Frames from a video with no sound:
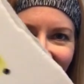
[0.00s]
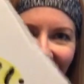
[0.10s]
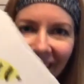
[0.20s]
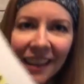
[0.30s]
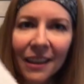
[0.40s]

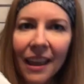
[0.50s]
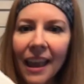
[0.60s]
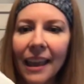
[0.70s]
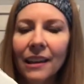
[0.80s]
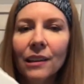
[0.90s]
Okay,
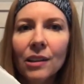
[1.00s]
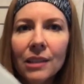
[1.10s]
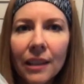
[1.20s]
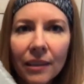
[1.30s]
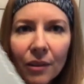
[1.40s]
and it looks
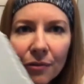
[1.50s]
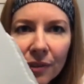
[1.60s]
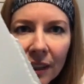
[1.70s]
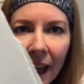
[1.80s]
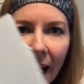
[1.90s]
like they're
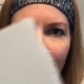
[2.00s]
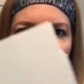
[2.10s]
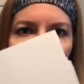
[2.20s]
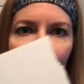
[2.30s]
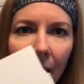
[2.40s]

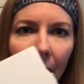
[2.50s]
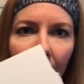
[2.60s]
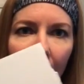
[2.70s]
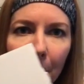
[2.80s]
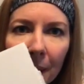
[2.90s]
flying
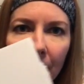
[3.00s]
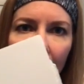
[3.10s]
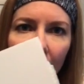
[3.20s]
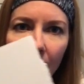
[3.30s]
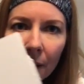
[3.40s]
up
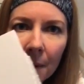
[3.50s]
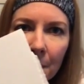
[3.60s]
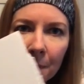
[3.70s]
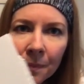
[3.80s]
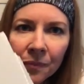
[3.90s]
here.
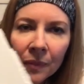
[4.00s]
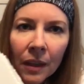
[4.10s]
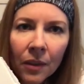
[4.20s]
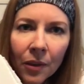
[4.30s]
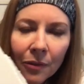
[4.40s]

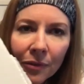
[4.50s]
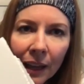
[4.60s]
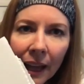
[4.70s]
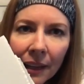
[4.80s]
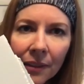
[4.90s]
They're
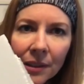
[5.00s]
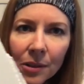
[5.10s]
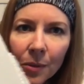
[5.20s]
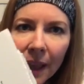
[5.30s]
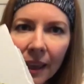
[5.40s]
flying
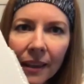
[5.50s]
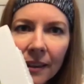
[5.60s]
this way.